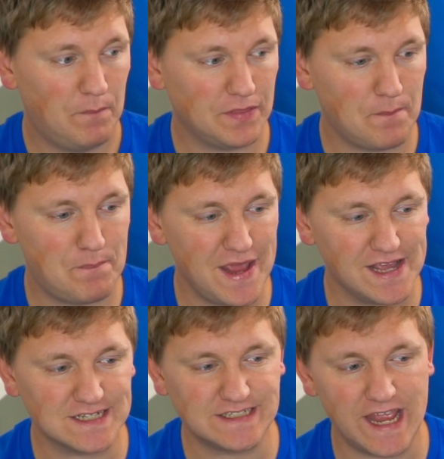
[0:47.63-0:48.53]
But the
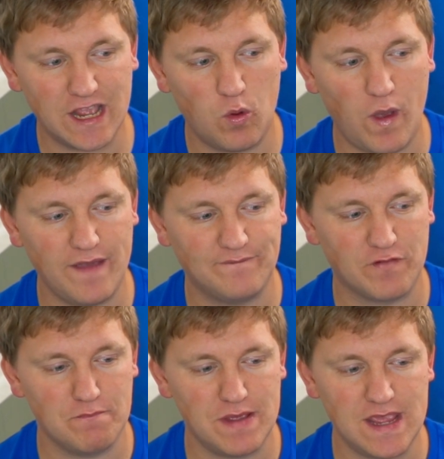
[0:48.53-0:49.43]
biggest takeaway
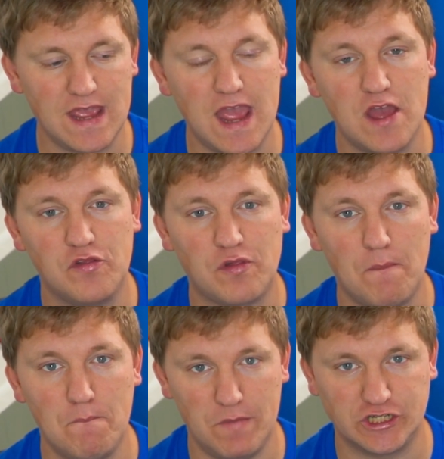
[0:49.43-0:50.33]
for me
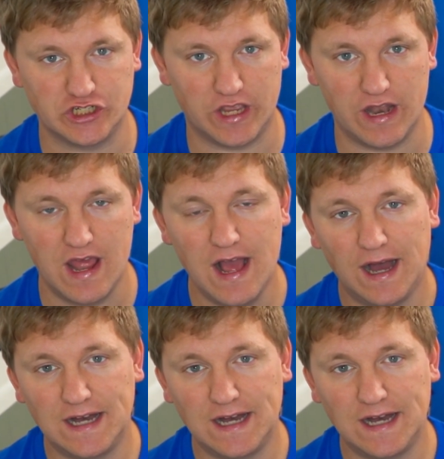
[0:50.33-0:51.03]
is Michigan